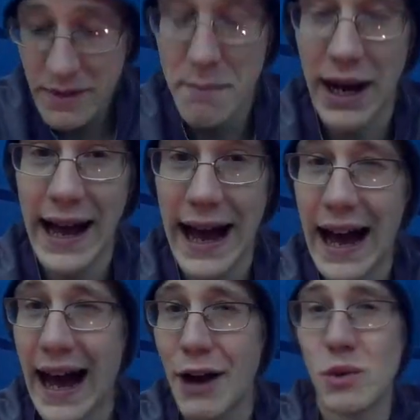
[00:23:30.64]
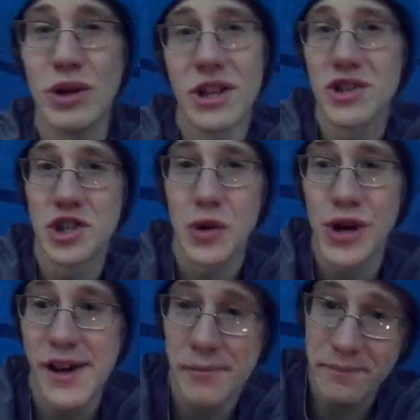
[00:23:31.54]
but I really
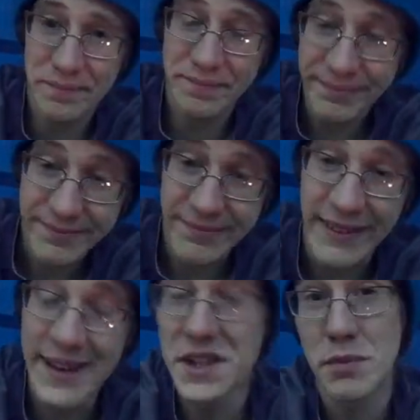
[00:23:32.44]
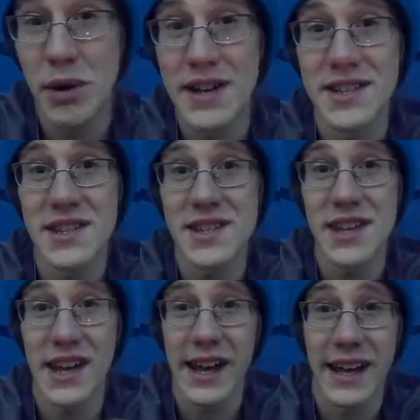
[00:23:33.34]
enjoy his presence
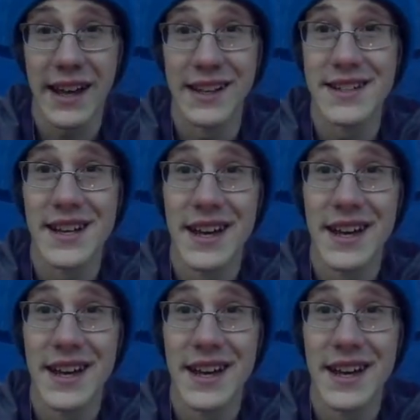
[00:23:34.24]
and